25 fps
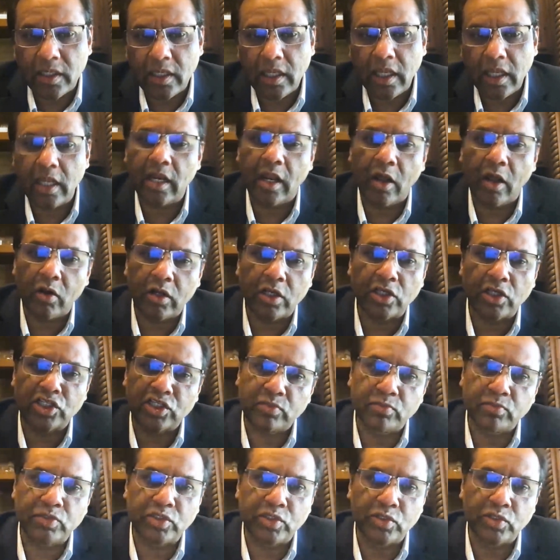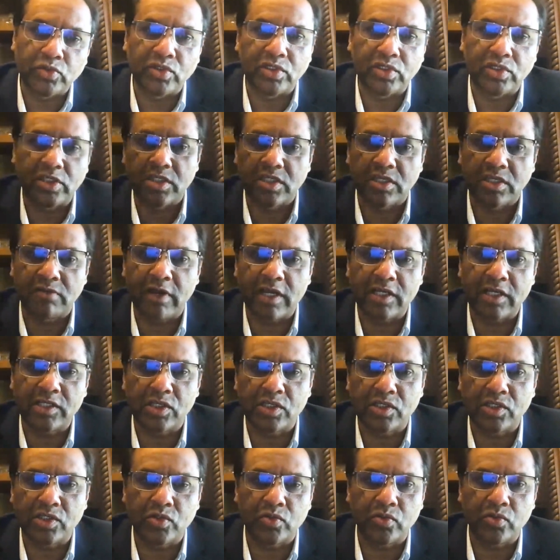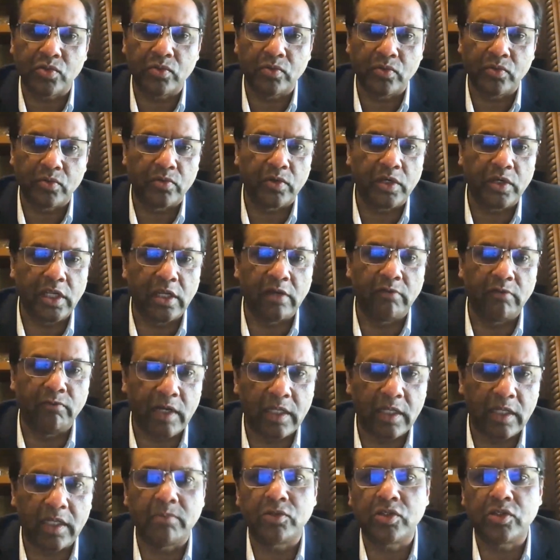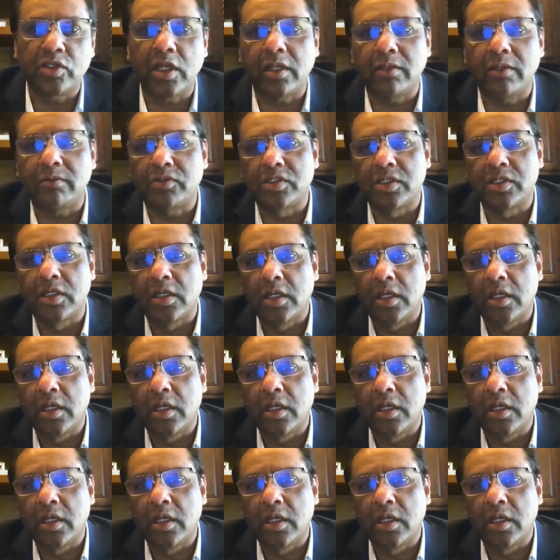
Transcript: and how customers use these devices to reinvent themselves.